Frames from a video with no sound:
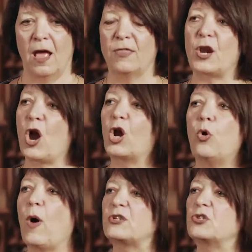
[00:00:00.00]
that our
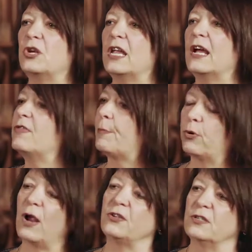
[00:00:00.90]
questioning of the
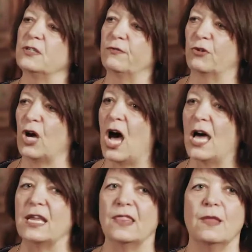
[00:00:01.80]
presence of
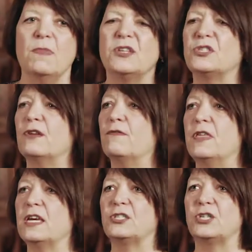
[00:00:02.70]
God in the midst of
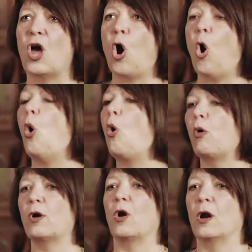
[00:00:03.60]
this
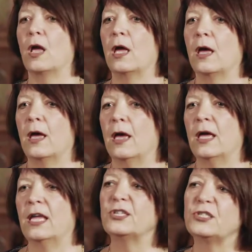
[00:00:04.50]
horror
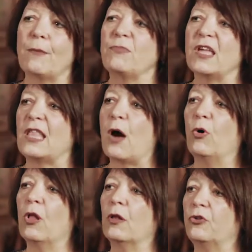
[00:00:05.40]
is something that
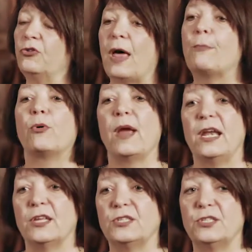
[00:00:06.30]
will separate
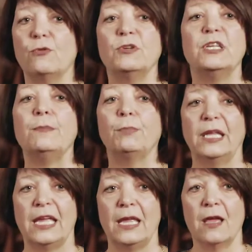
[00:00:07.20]
us so
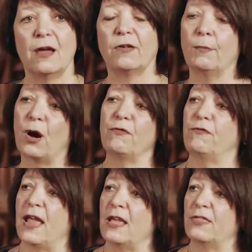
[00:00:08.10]
deeply from our
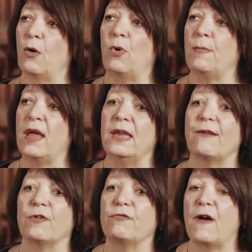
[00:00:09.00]
faith that we may
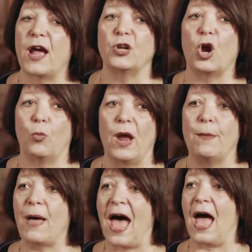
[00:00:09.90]
never find our way
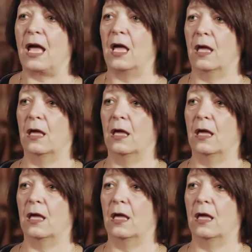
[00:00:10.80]
back.